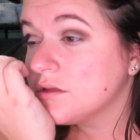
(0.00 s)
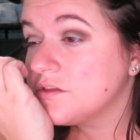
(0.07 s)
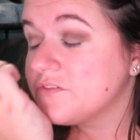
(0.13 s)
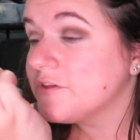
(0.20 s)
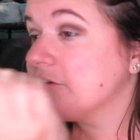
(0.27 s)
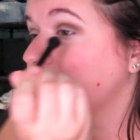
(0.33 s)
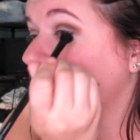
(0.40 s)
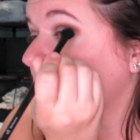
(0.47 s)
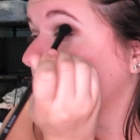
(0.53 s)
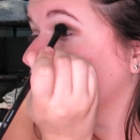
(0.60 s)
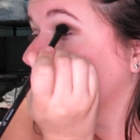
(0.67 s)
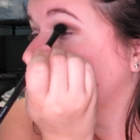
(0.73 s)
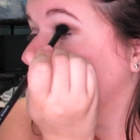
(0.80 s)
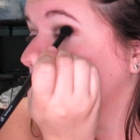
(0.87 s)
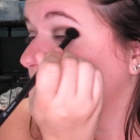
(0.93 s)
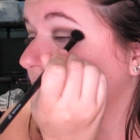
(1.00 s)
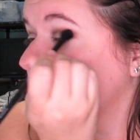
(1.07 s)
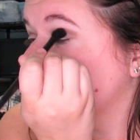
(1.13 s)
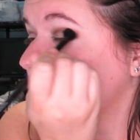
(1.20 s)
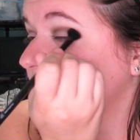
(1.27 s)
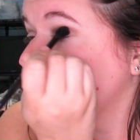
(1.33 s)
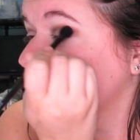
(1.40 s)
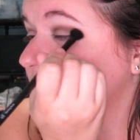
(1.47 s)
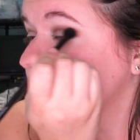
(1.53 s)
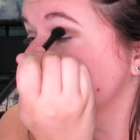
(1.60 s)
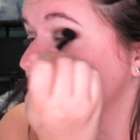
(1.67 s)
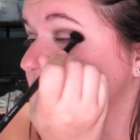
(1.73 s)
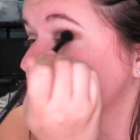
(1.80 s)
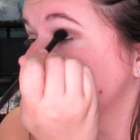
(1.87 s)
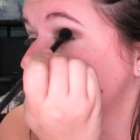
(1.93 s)
So yeah, my crease looks
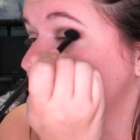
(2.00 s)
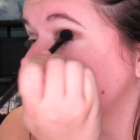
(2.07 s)
mostly